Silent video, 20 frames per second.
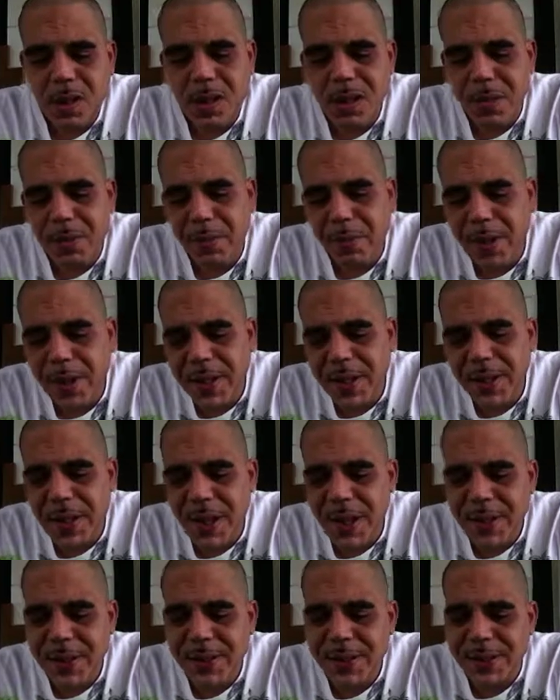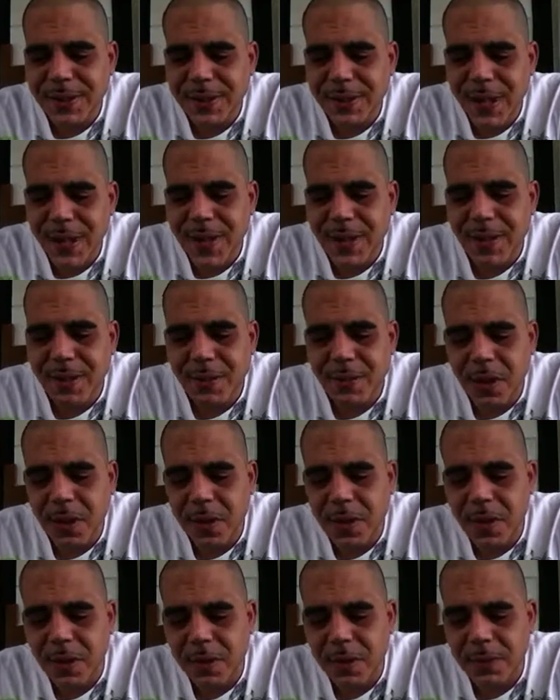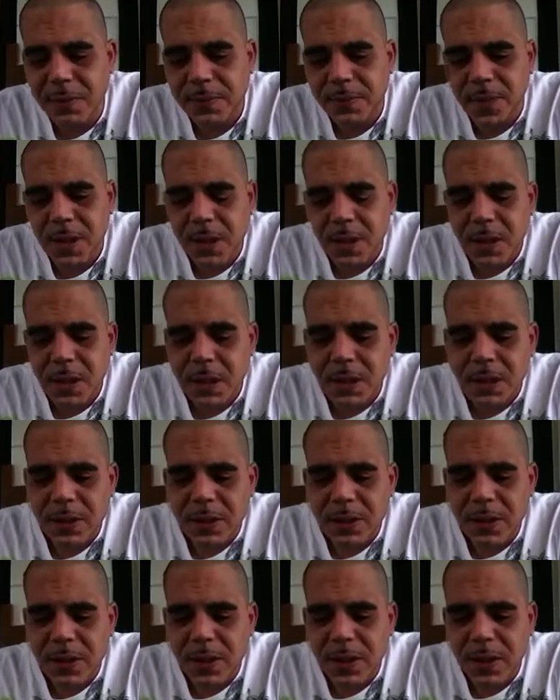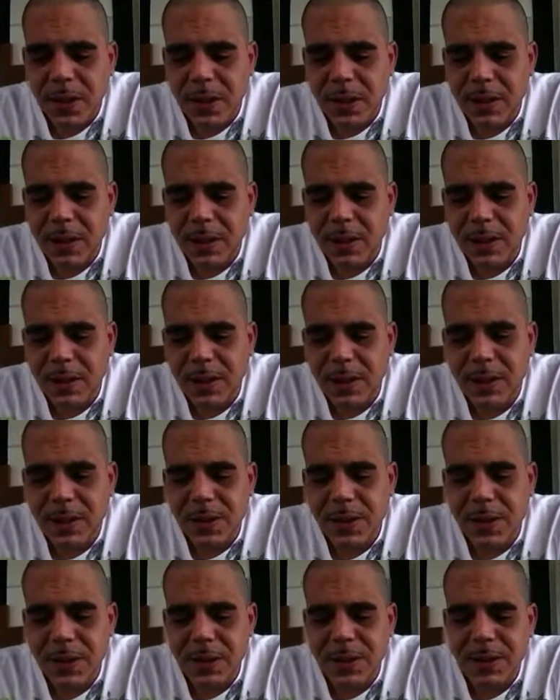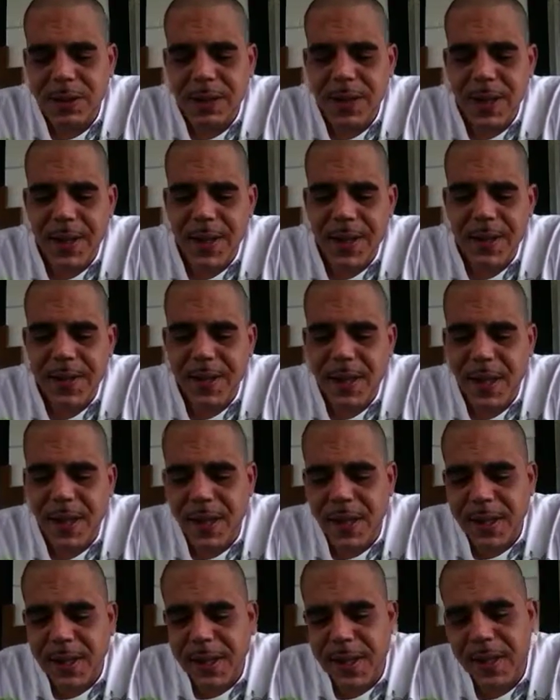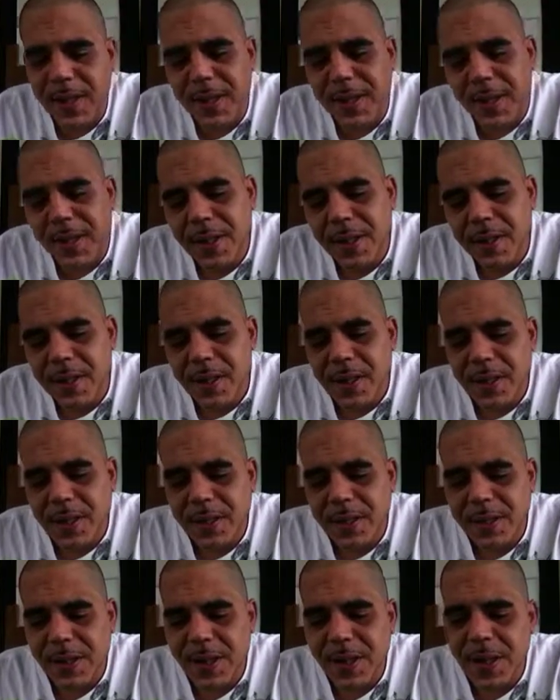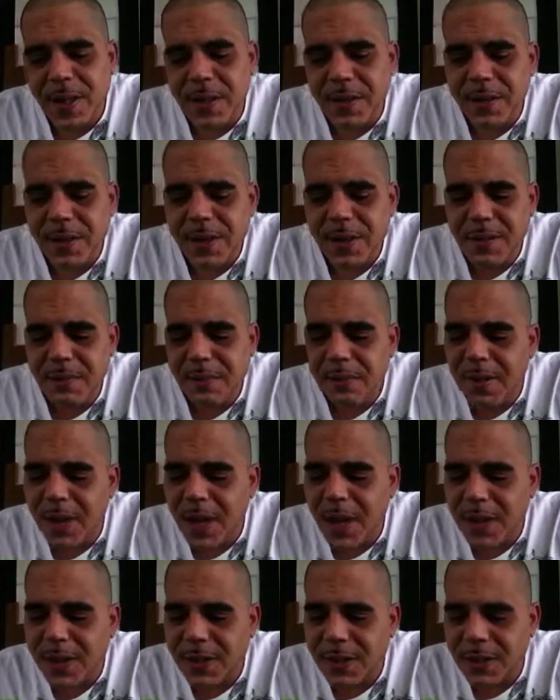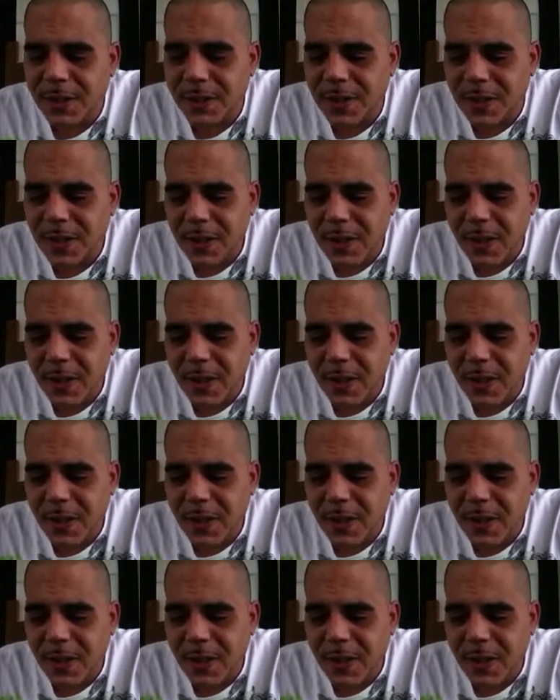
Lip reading: To break down the second, the second sign here is increase in practice.